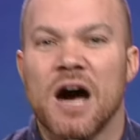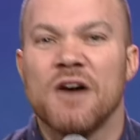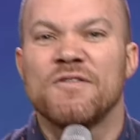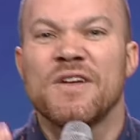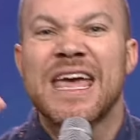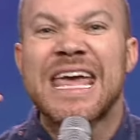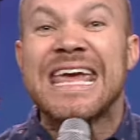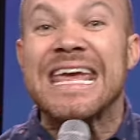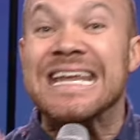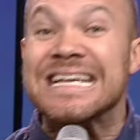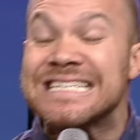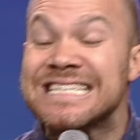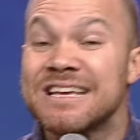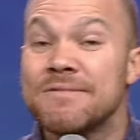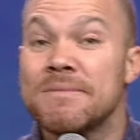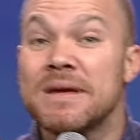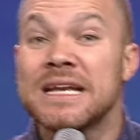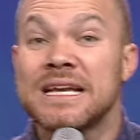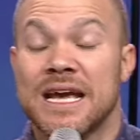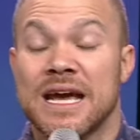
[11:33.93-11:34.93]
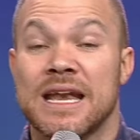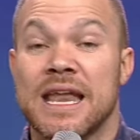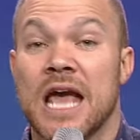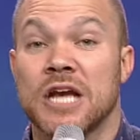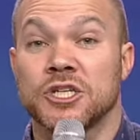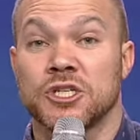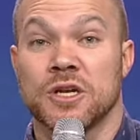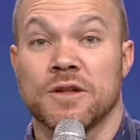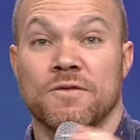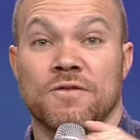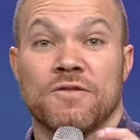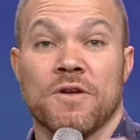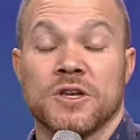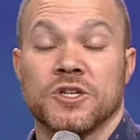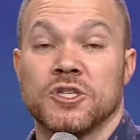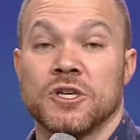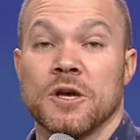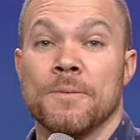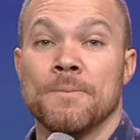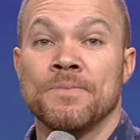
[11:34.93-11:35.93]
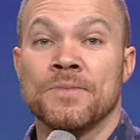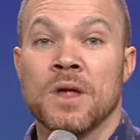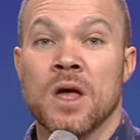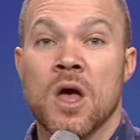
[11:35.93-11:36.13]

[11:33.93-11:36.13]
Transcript: of intimate connection and friendship.